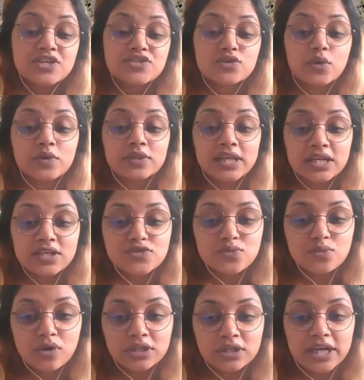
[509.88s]
So that is
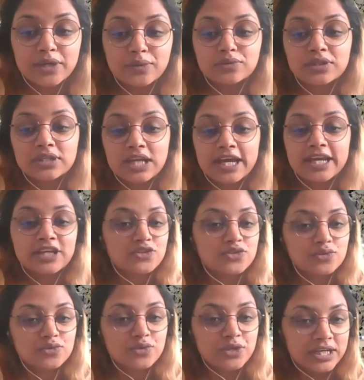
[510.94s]
what I would like
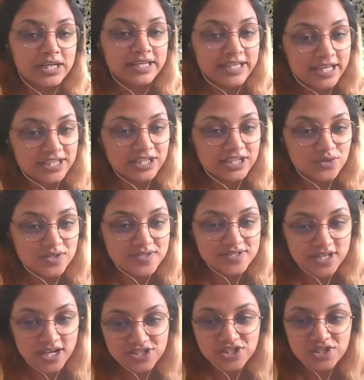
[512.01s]
to really get into
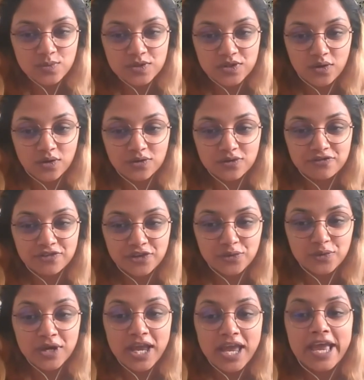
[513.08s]
discussion with all of
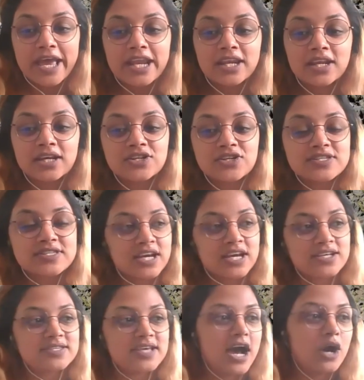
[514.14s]
you and
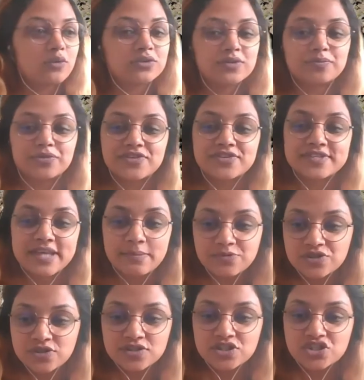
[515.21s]
discuss how the
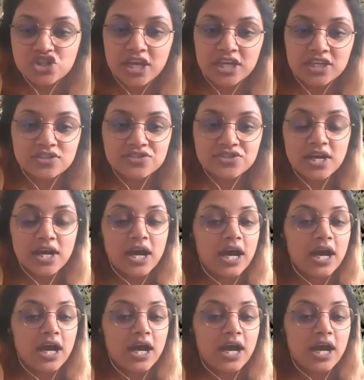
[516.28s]
perceptions change,